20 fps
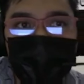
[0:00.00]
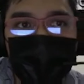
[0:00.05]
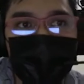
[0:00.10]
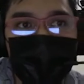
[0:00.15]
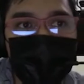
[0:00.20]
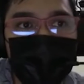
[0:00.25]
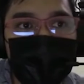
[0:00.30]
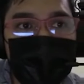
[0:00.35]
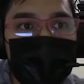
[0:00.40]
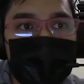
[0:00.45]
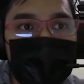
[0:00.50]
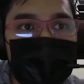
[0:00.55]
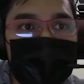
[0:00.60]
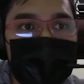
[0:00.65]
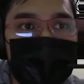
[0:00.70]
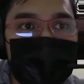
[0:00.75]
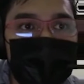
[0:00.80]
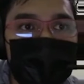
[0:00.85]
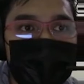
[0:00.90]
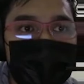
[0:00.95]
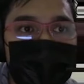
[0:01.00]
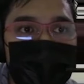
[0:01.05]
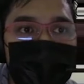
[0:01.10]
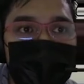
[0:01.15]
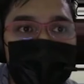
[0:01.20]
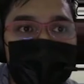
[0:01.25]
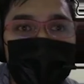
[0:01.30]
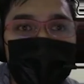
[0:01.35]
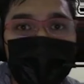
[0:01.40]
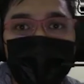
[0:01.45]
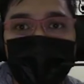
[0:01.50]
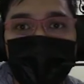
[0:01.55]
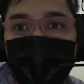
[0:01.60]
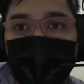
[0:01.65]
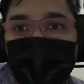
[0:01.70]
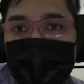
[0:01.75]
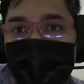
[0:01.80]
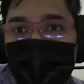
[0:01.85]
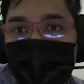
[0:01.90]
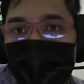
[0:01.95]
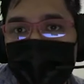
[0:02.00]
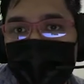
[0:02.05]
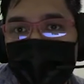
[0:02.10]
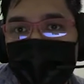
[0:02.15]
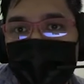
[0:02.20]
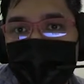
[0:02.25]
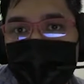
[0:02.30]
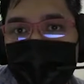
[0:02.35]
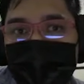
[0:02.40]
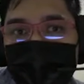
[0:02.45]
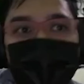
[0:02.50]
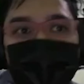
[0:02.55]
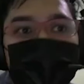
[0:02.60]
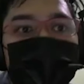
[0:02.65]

Trading for next level, reload.